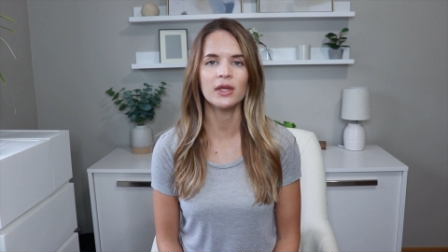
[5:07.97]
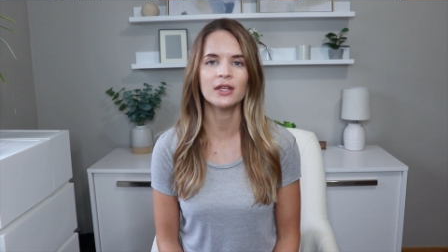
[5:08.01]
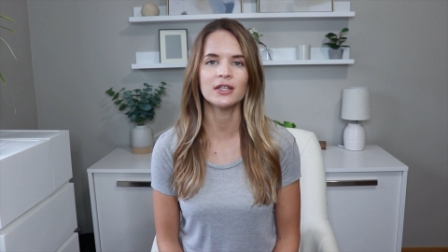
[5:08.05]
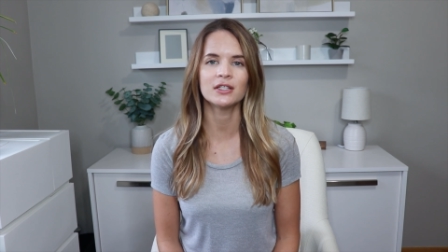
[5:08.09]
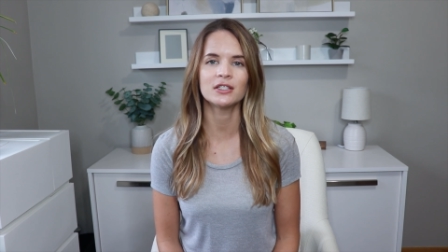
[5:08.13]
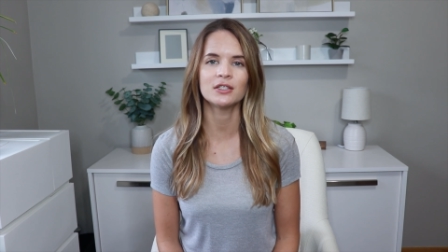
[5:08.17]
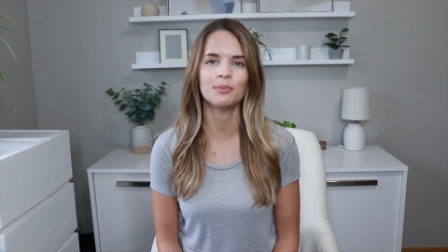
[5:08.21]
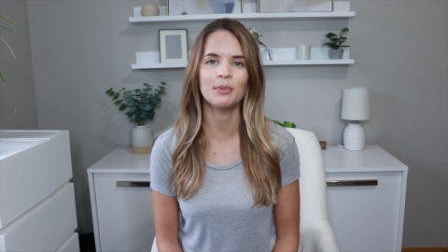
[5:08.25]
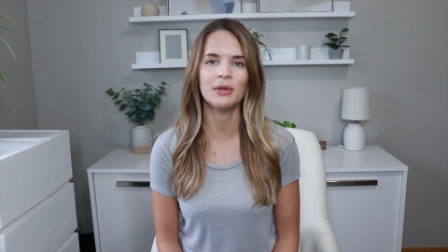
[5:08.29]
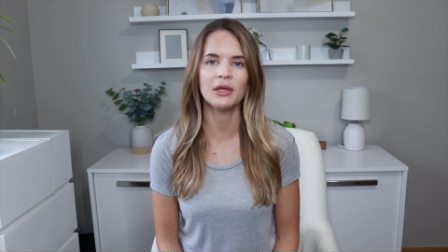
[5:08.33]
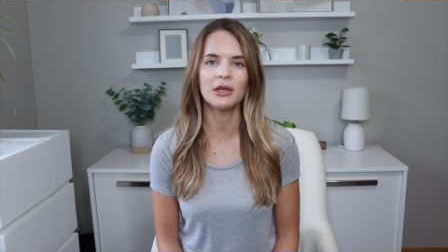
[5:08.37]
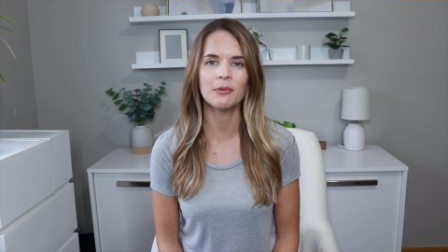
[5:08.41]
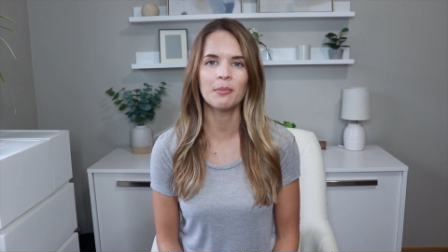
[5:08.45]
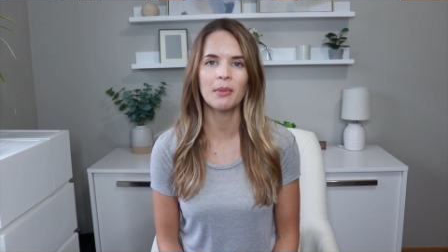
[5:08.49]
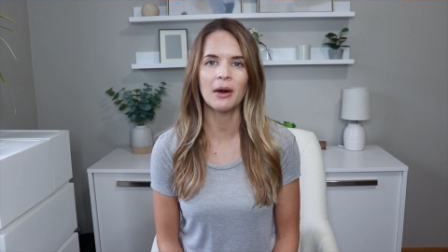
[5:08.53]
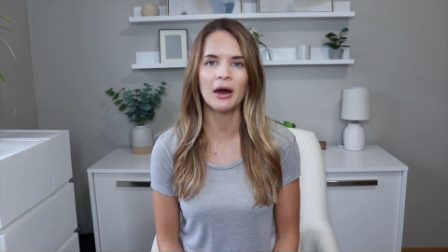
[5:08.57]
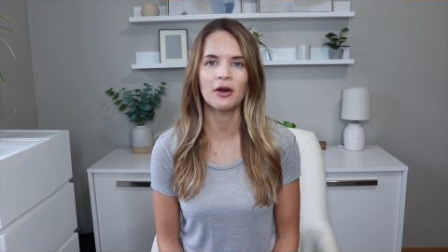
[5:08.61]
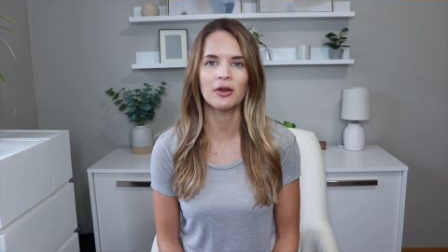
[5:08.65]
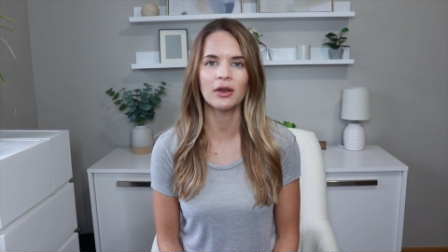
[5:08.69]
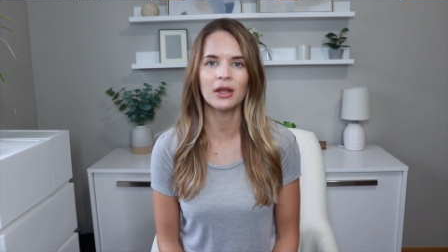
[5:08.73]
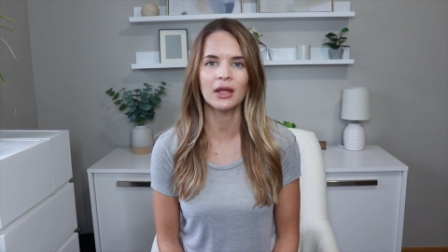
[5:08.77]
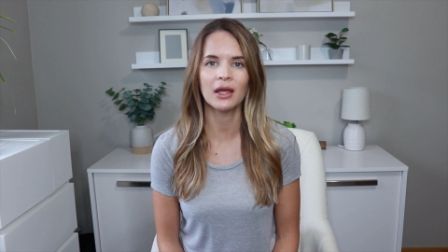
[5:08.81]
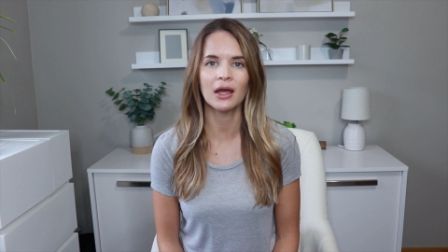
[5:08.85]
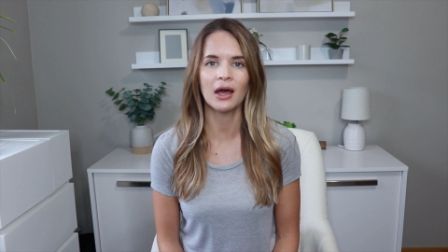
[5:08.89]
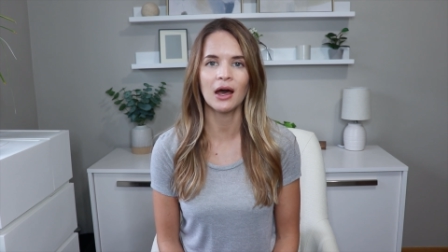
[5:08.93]
can speak
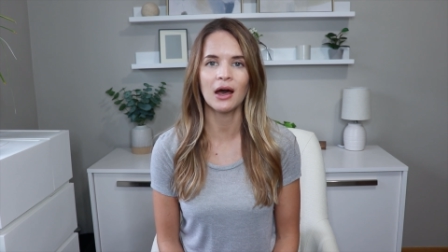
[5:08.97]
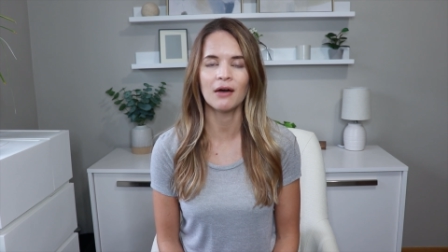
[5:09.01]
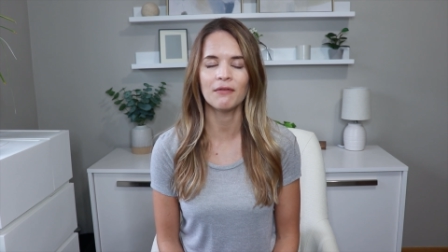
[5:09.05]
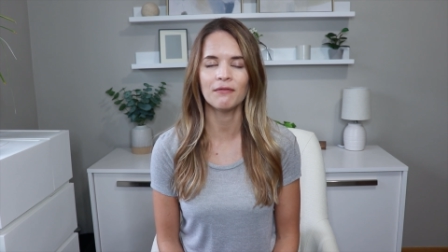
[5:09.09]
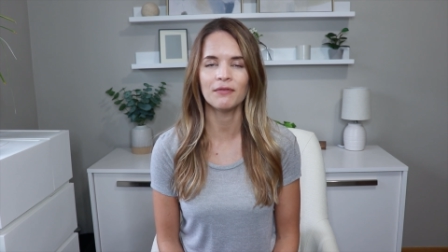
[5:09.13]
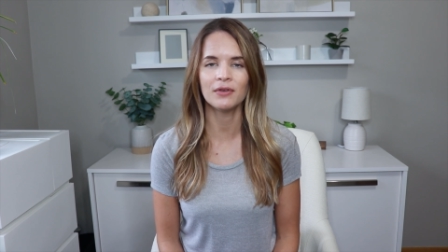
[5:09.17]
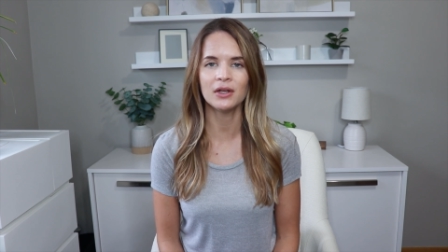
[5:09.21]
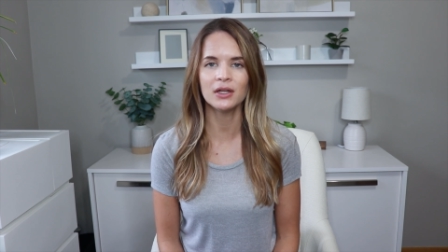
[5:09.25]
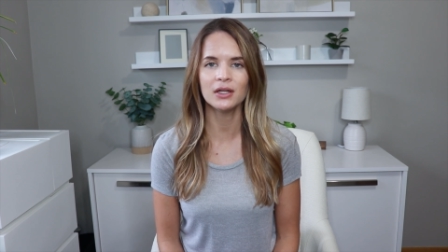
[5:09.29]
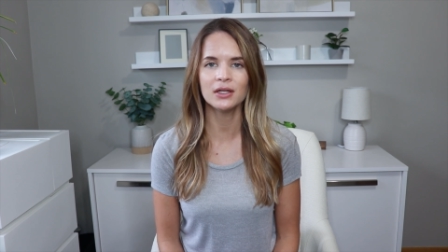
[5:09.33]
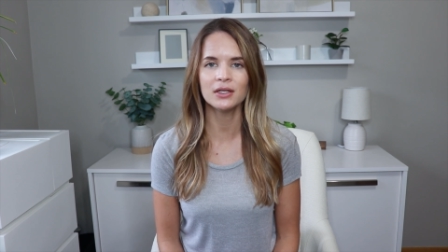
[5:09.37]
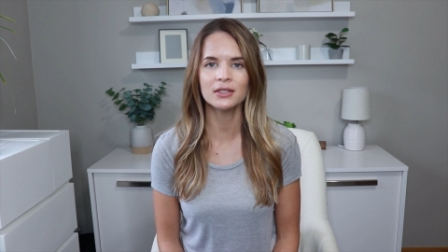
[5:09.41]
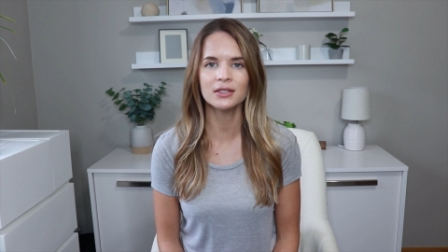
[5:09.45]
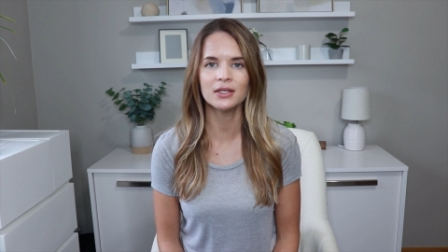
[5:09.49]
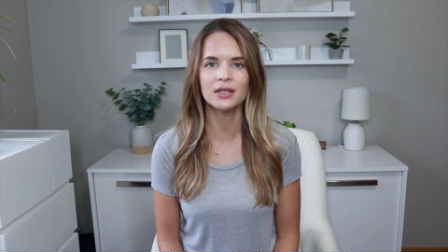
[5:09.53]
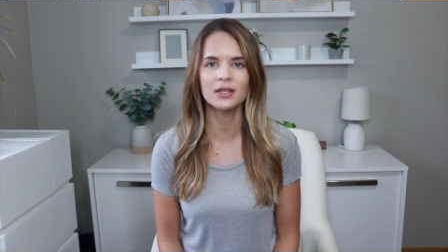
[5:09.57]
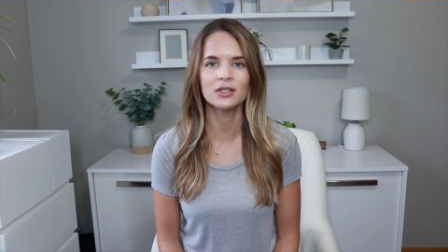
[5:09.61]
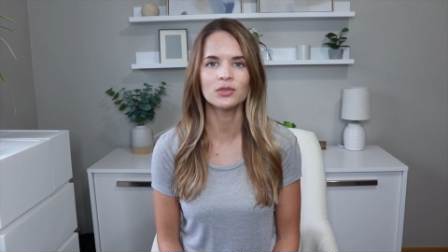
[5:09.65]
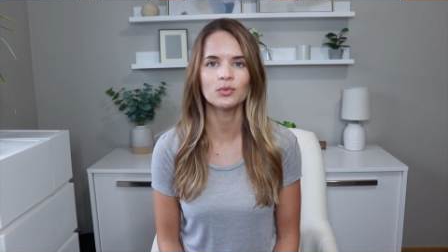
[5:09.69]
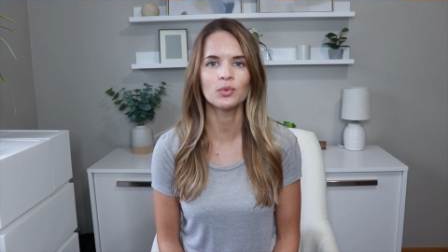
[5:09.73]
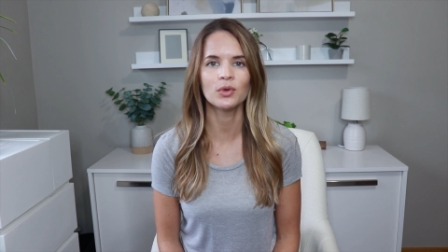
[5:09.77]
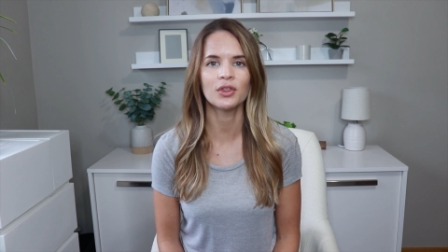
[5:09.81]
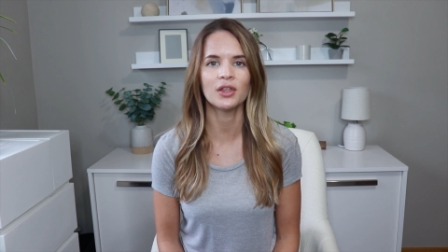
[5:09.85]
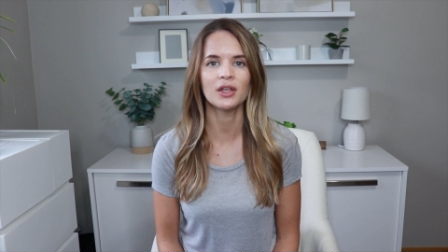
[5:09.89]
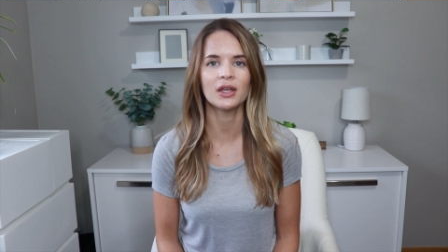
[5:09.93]
about in confidence
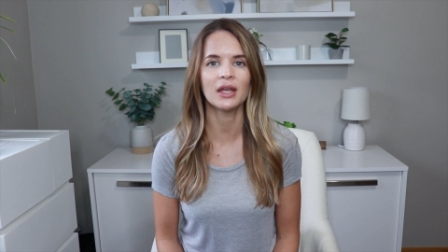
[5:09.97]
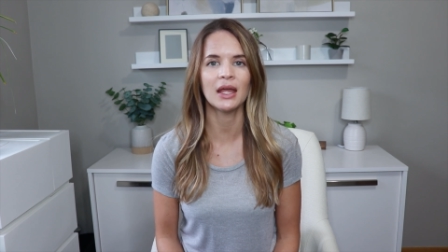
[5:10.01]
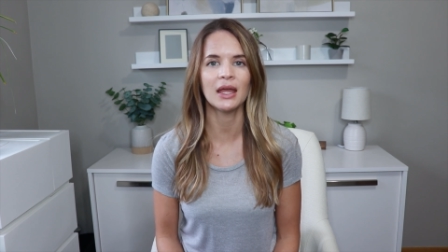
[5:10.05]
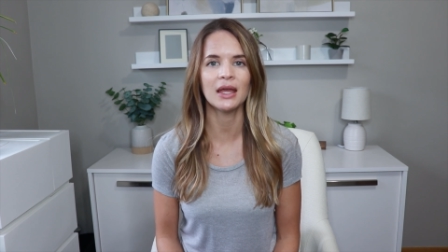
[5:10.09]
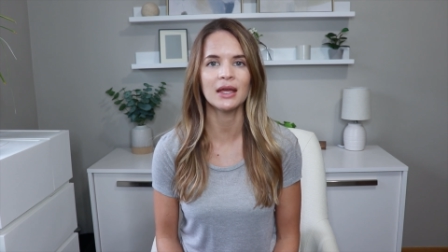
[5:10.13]
is with an